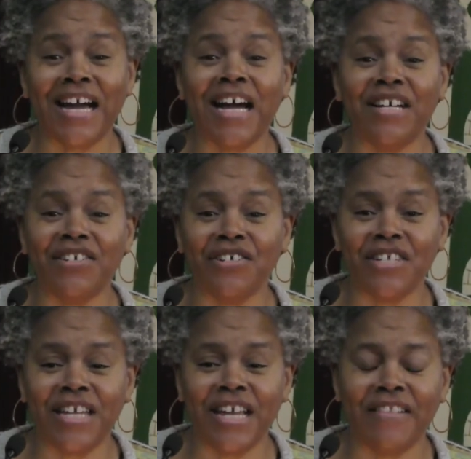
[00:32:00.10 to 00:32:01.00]
I
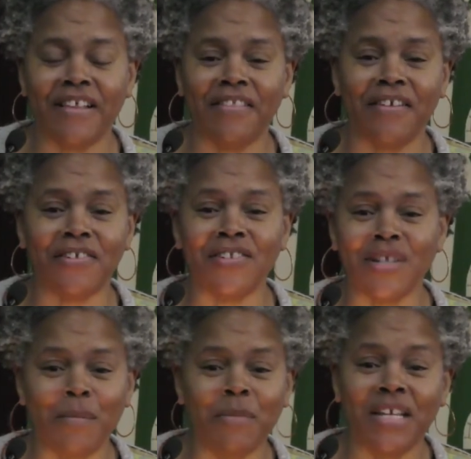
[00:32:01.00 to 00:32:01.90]
understand that there's
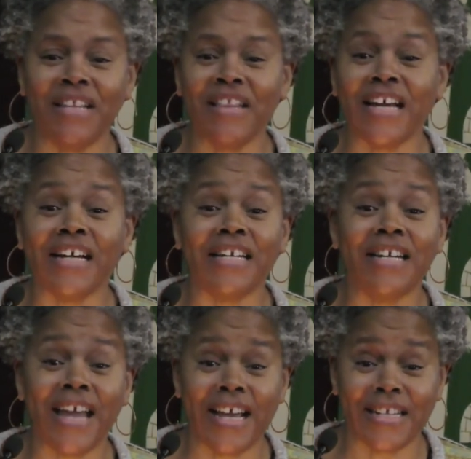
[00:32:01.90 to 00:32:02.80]
something that
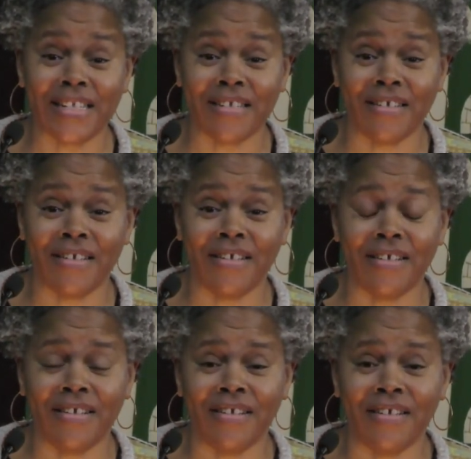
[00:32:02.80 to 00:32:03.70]
connects,
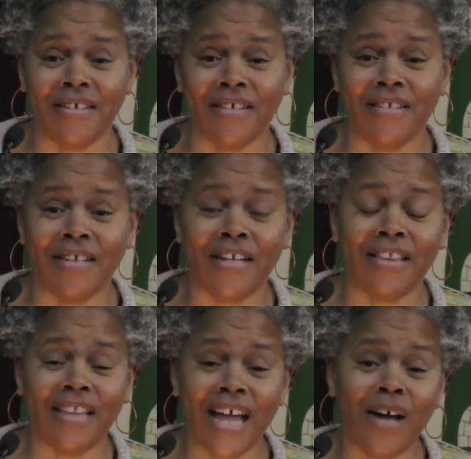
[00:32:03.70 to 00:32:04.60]
that
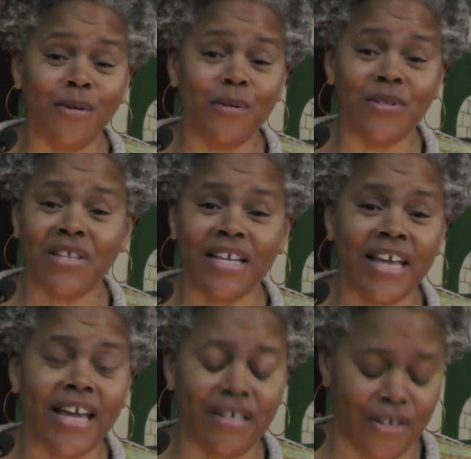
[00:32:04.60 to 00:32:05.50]
allows the
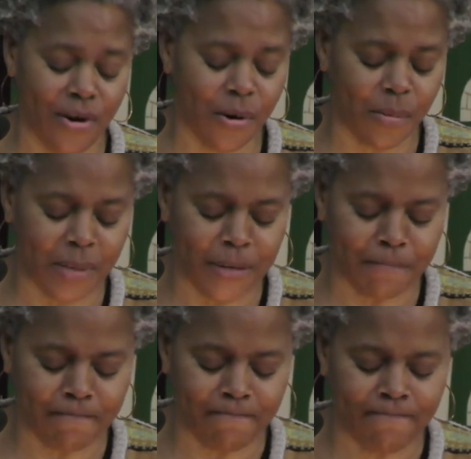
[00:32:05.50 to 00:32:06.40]
gate to
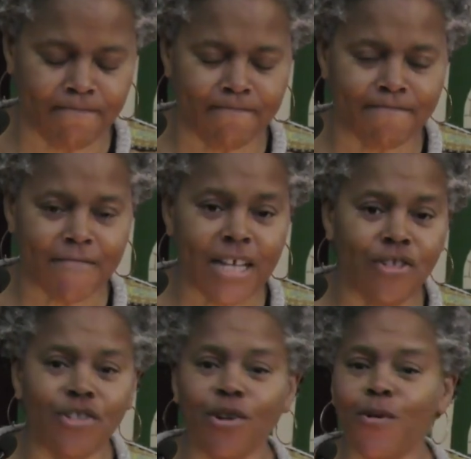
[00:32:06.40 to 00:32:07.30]
open.
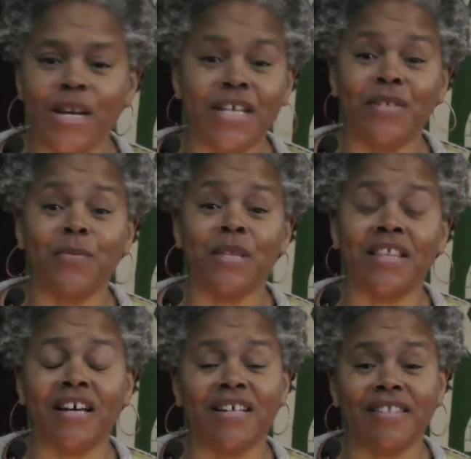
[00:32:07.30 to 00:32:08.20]
And so it is
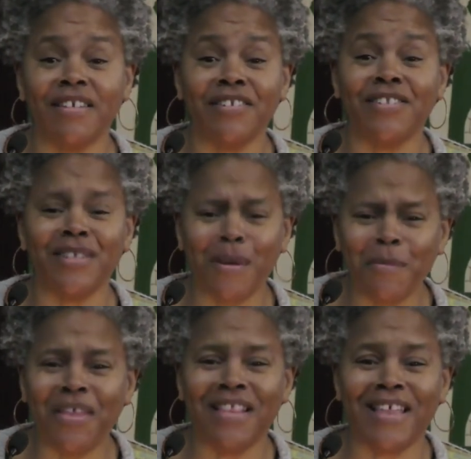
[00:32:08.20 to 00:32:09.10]
with us. There's
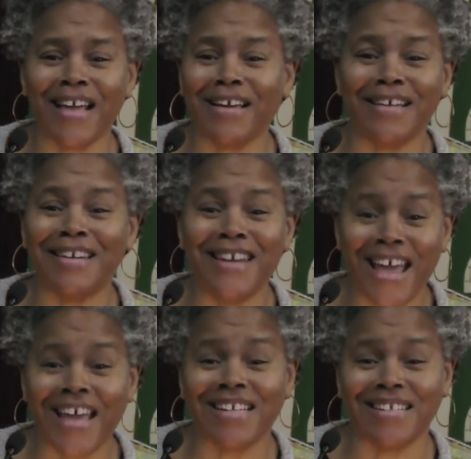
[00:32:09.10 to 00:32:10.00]
something that
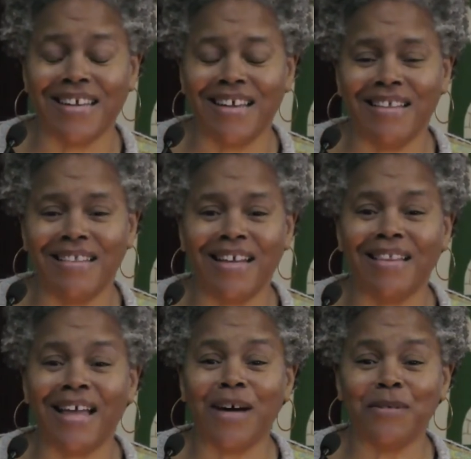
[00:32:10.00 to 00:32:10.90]
connects that
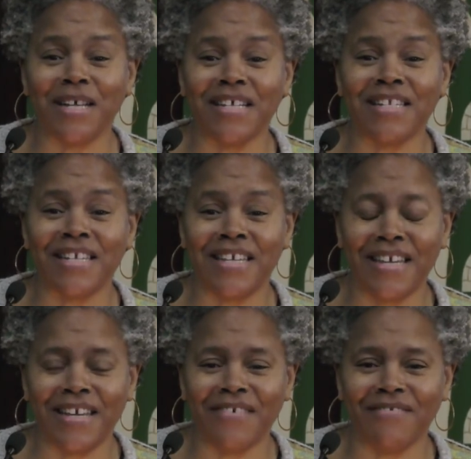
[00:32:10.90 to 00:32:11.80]
allows us to
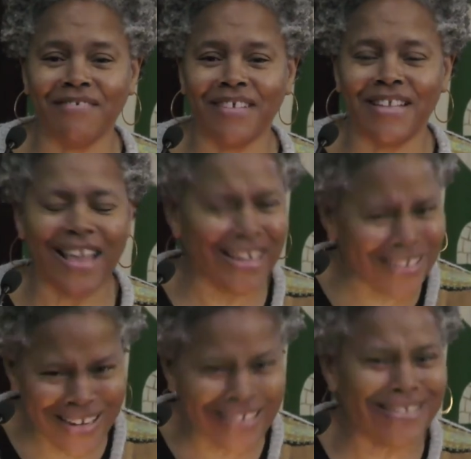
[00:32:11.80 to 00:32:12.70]
give. And that
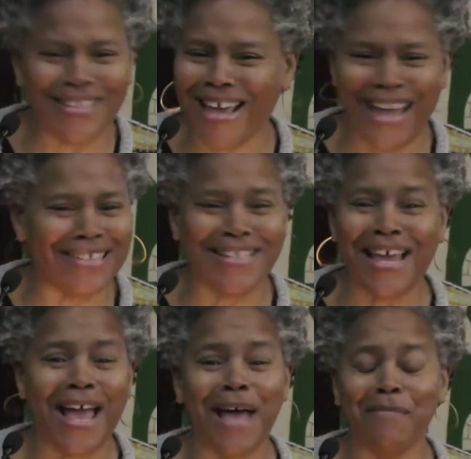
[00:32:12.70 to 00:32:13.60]
connection has to
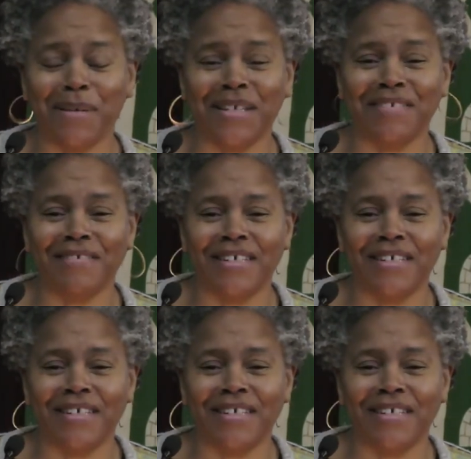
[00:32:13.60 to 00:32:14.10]
happen.